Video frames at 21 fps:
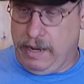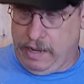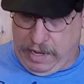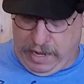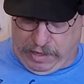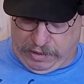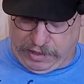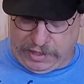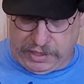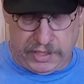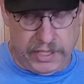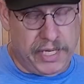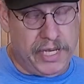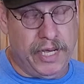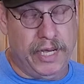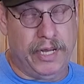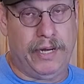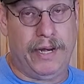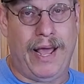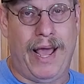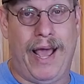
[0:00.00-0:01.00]
Now this
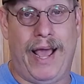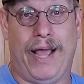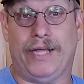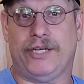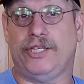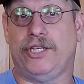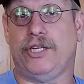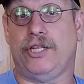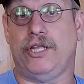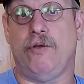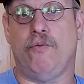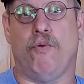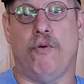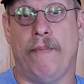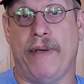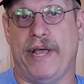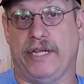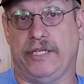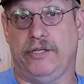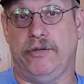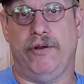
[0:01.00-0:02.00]
kit actually will
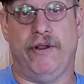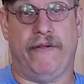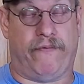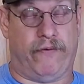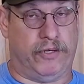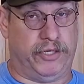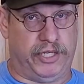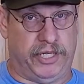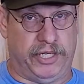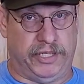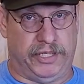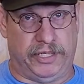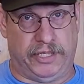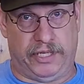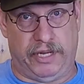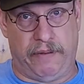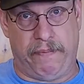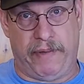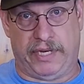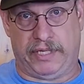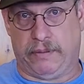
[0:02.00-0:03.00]
make two different cheeses.
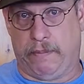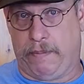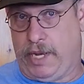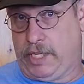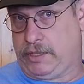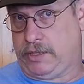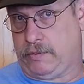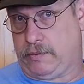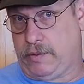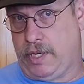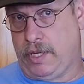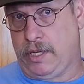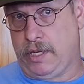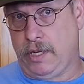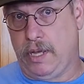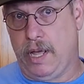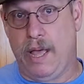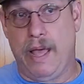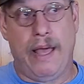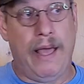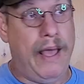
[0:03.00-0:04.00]
It makes a
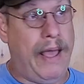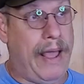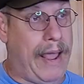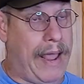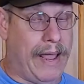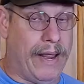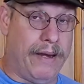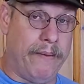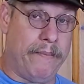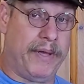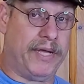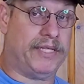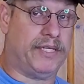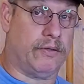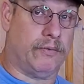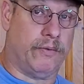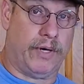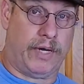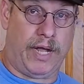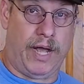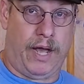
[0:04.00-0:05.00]
mozzarella and it makes a
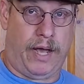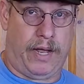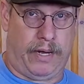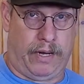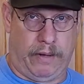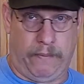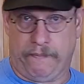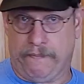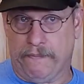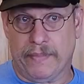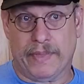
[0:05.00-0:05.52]
ricotta.